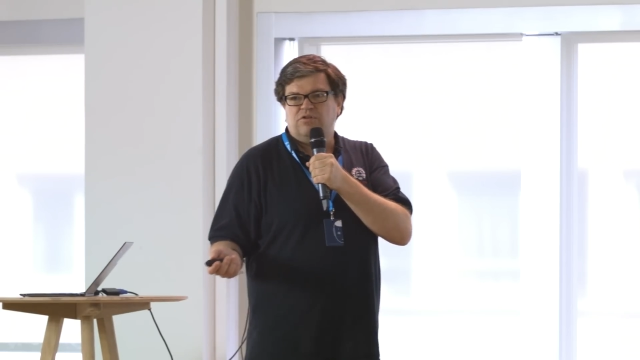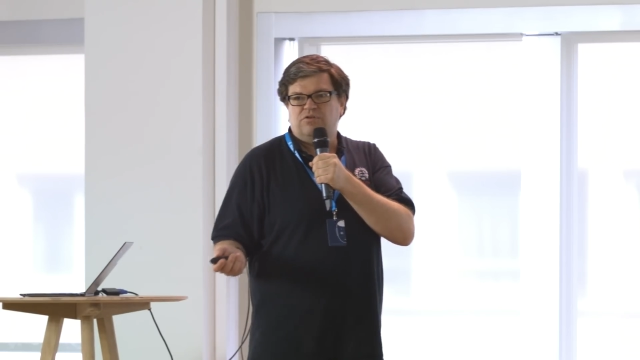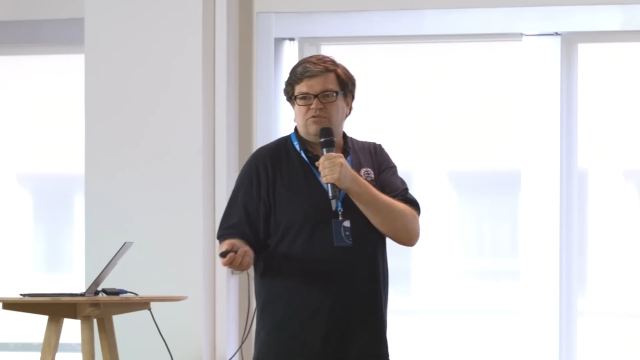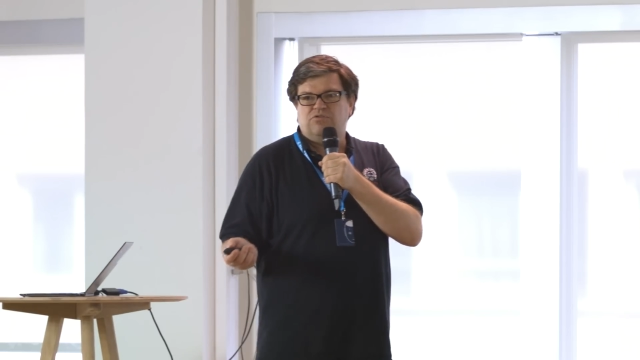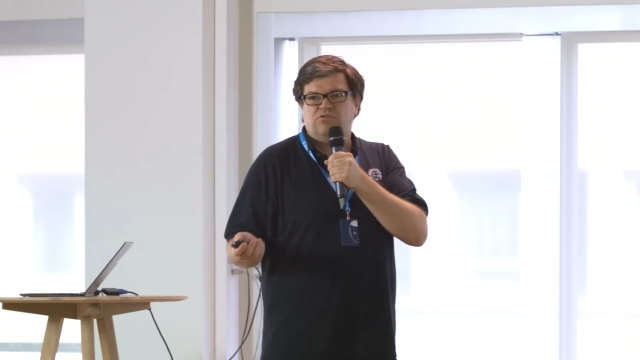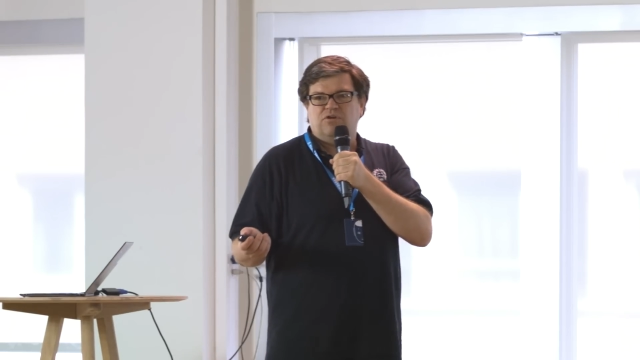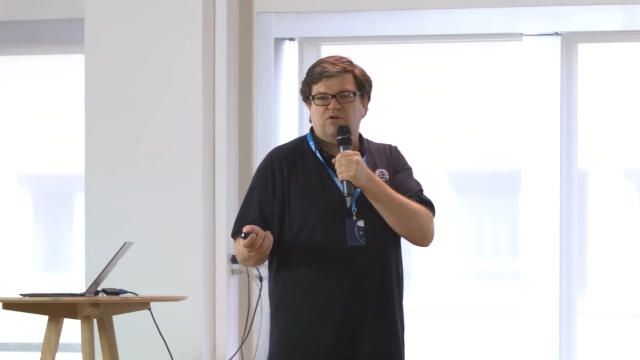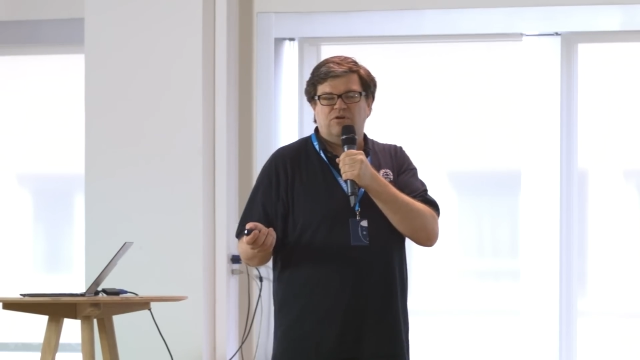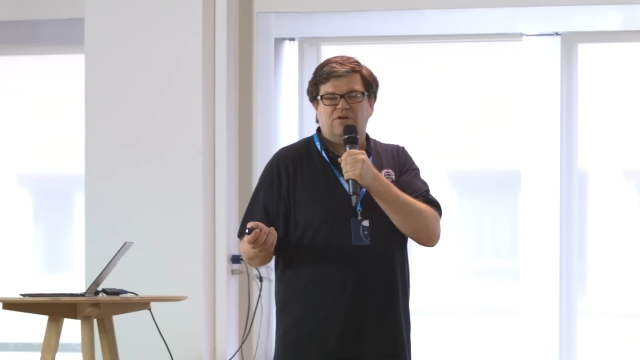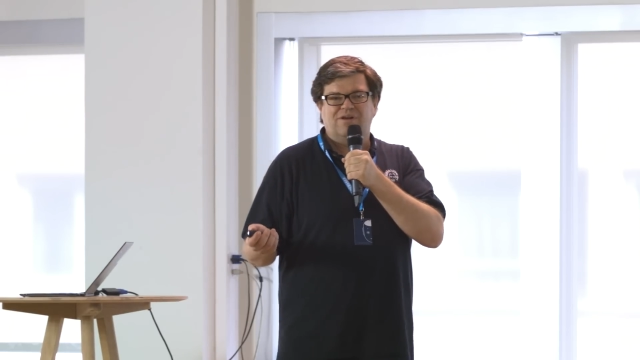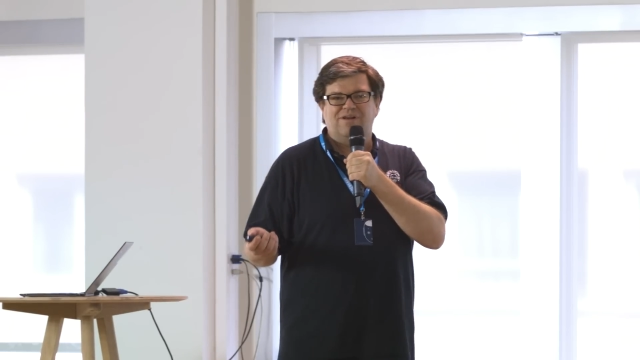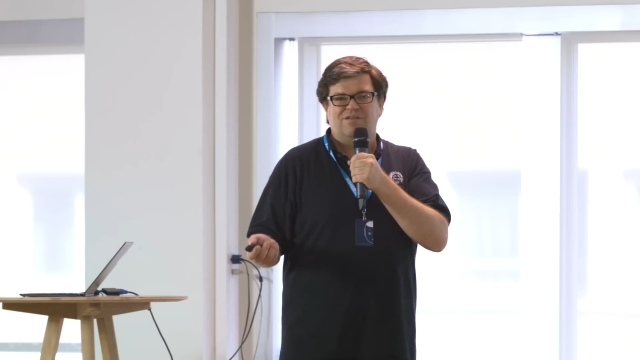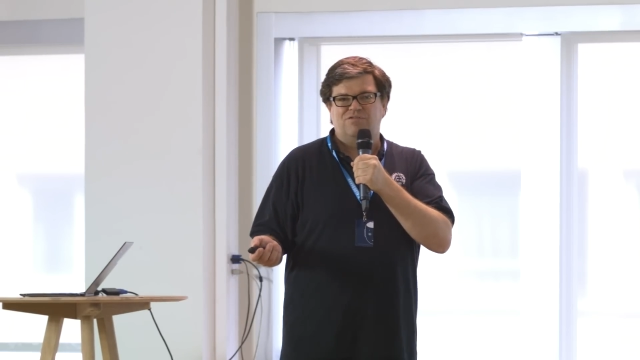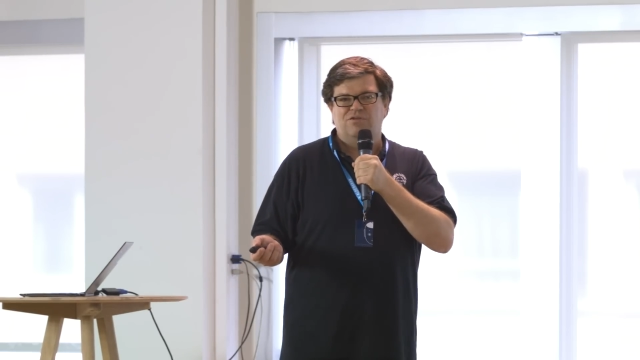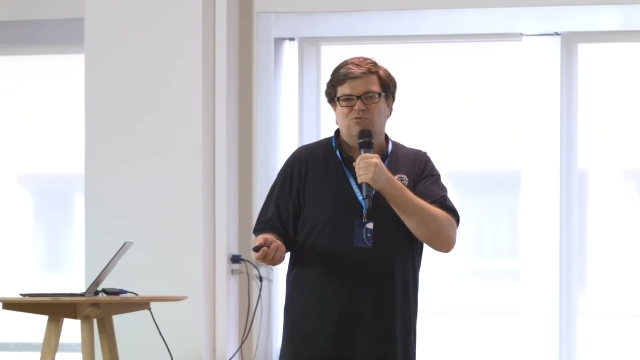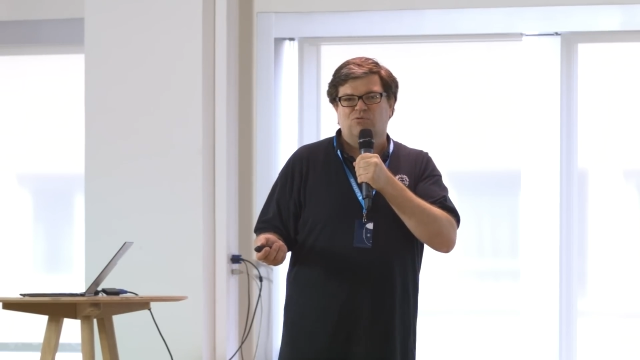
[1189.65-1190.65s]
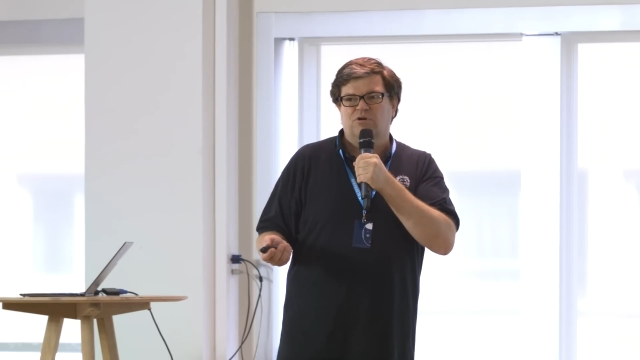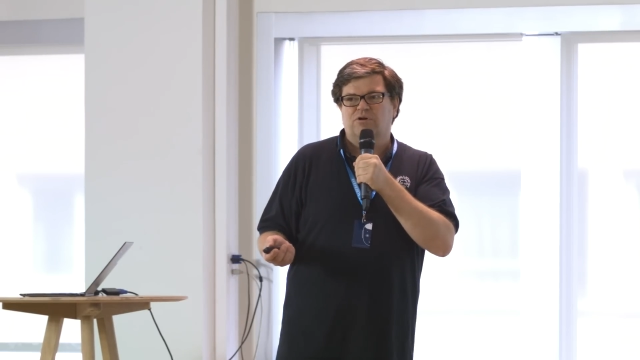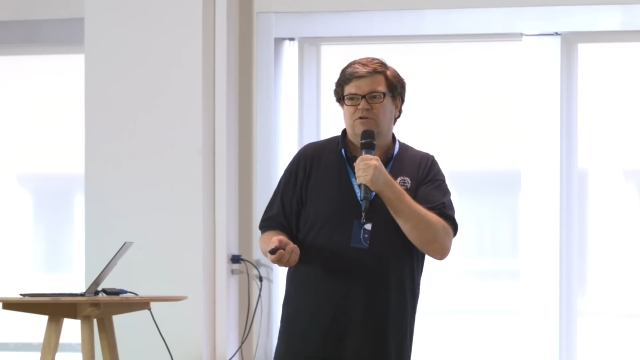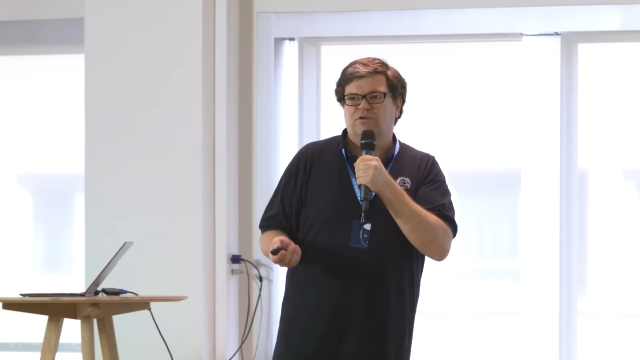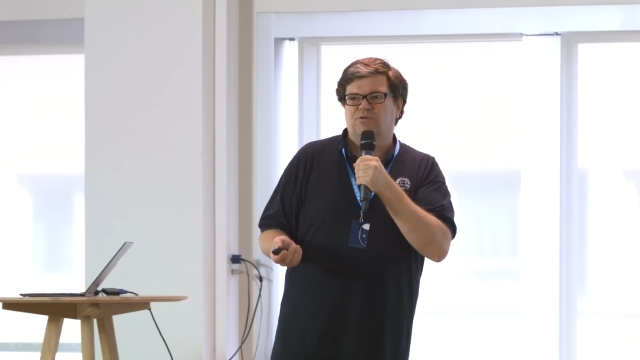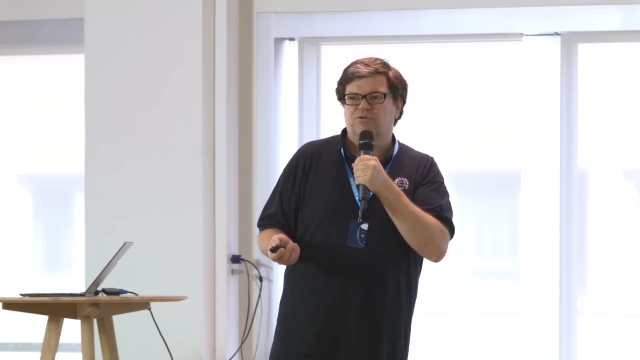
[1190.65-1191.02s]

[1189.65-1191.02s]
There's classic work in